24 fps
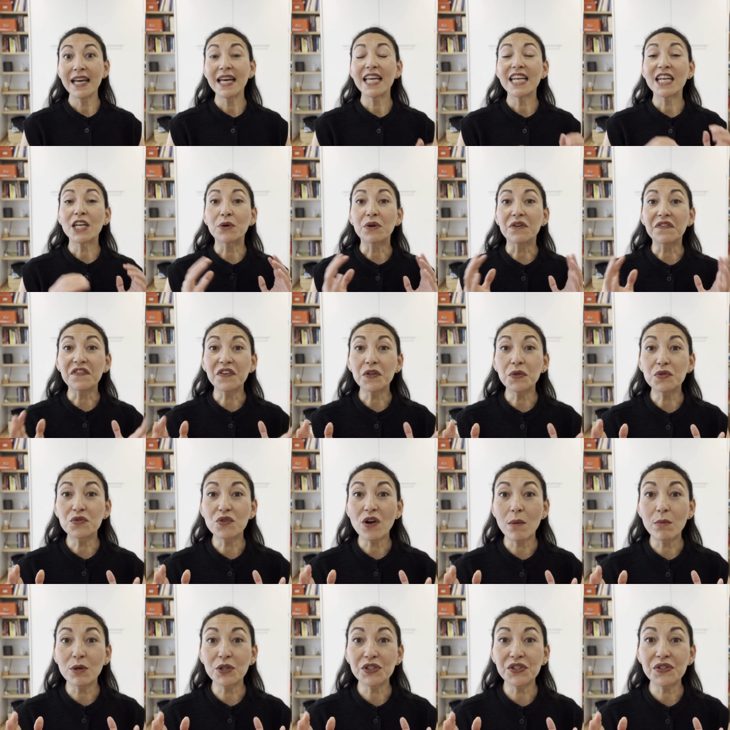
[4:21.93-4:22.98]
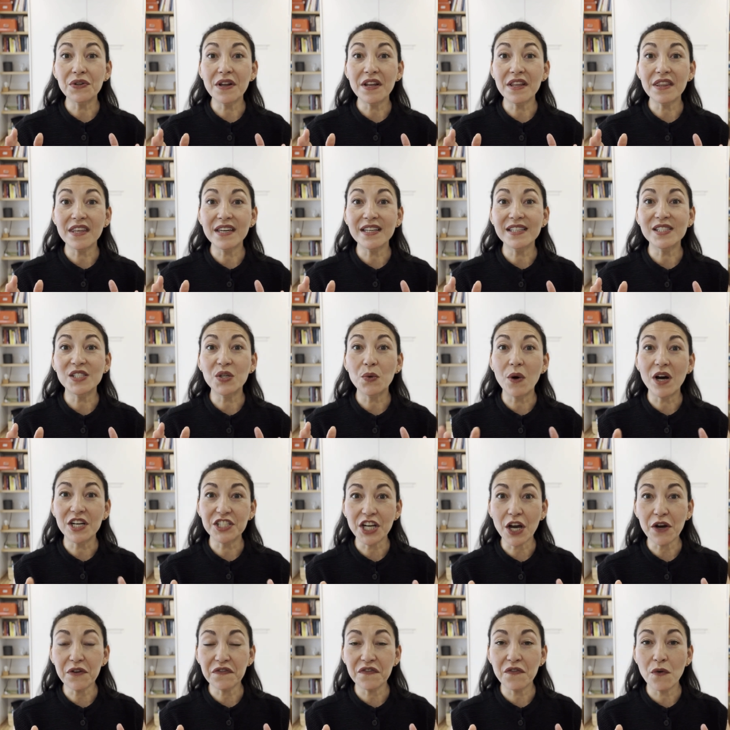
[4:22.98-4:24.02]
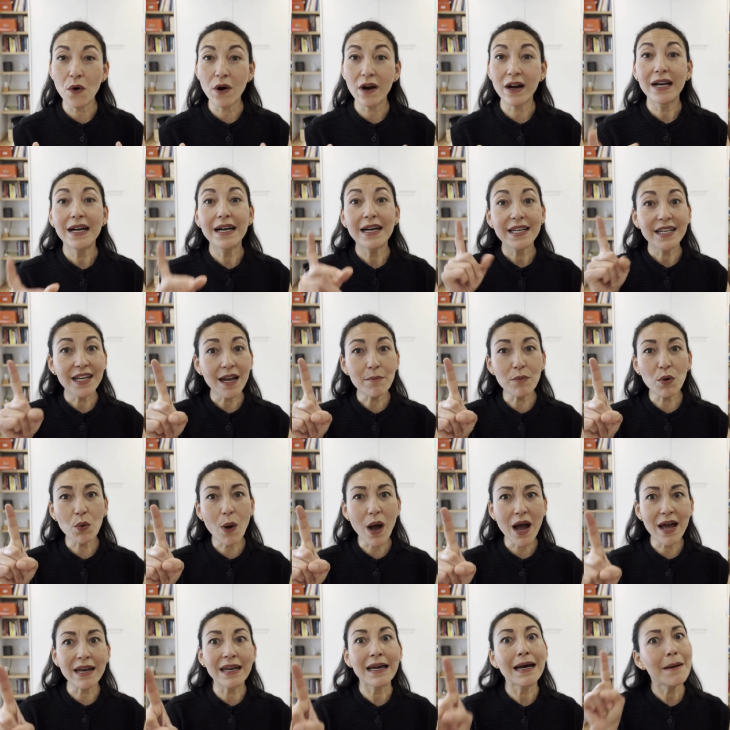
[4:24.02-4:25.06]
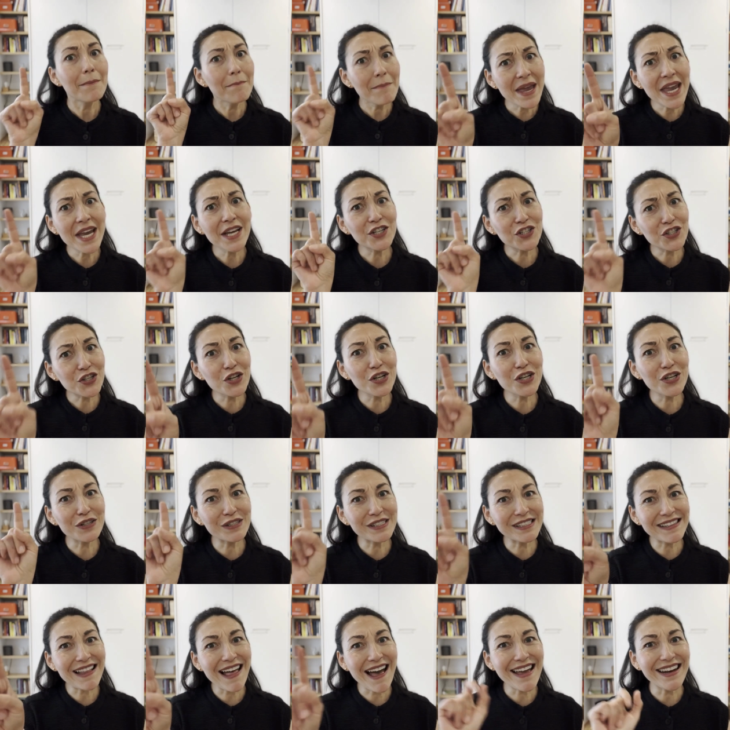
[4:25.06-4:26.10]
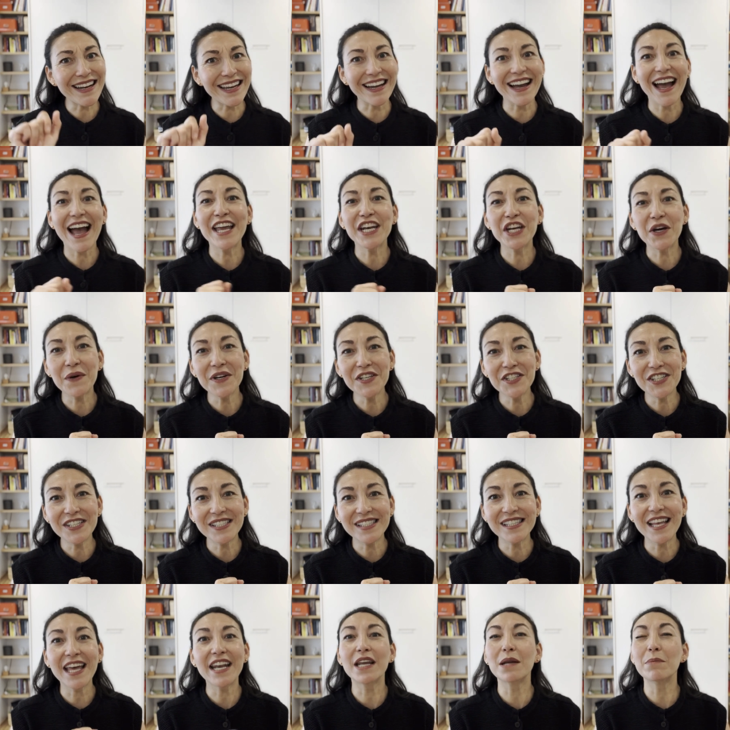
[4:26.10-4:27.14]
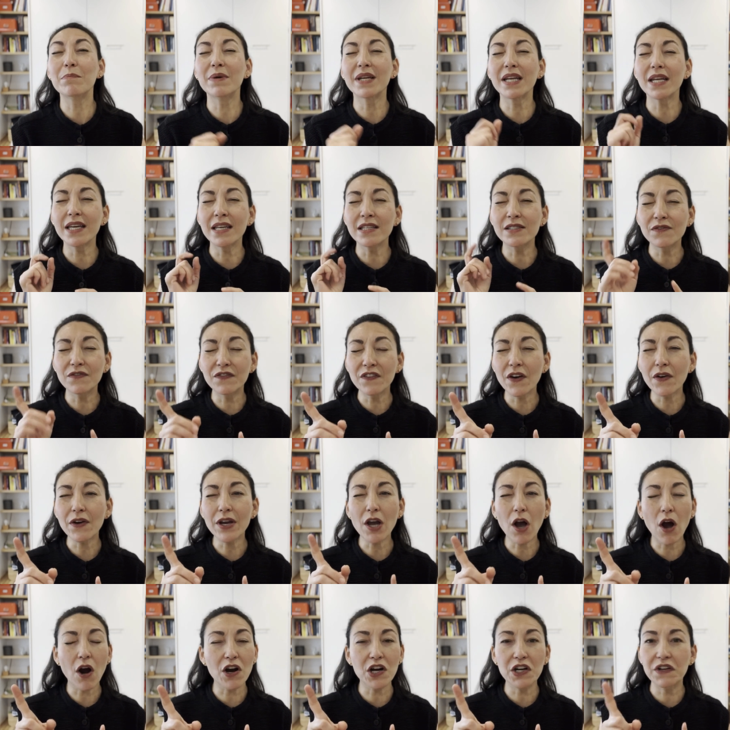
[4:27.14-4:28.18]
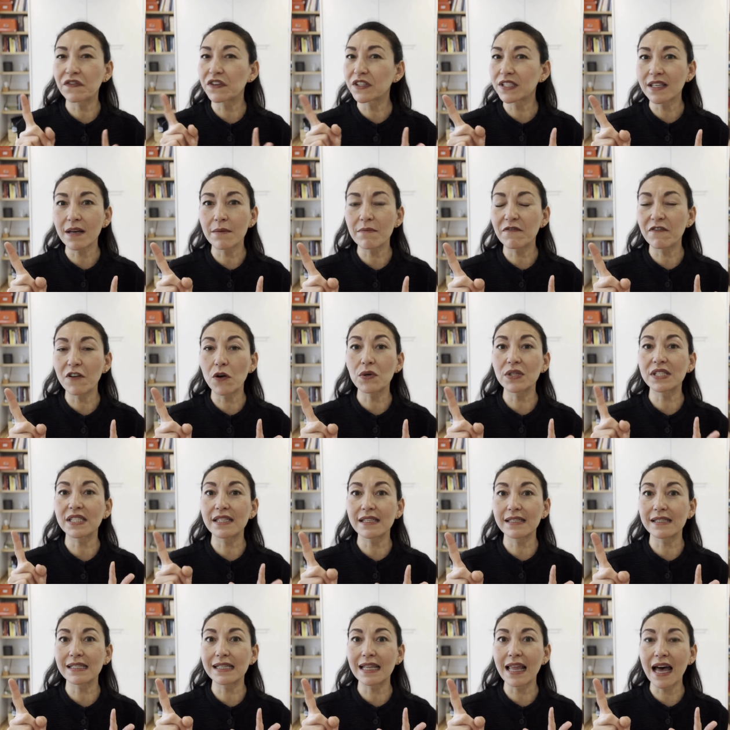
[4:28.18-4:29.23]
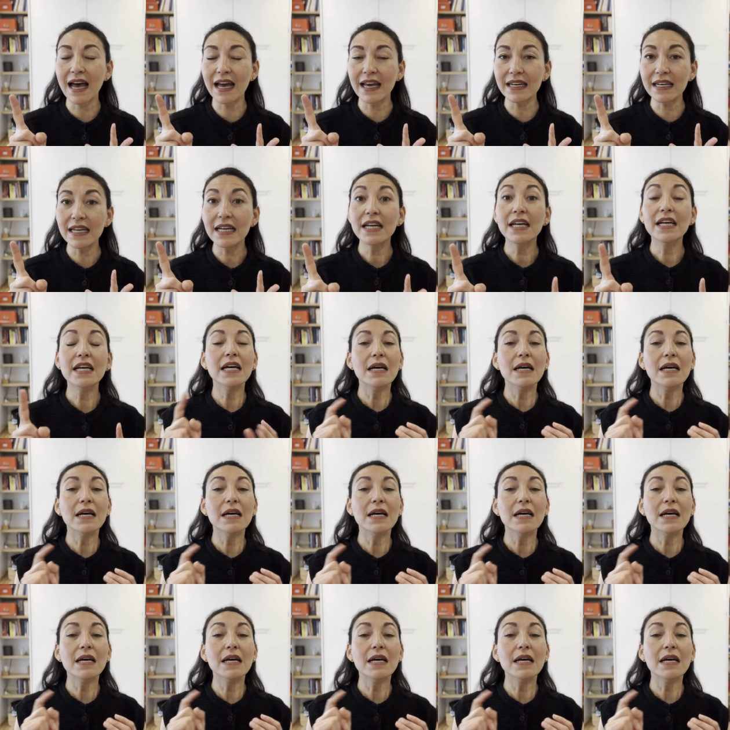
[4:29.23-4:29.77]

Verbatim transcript: Now a few troubleshooting things to watch out for. Number one, make sure you're sliding. I know I just said it, but it's very hard for some folks to slide.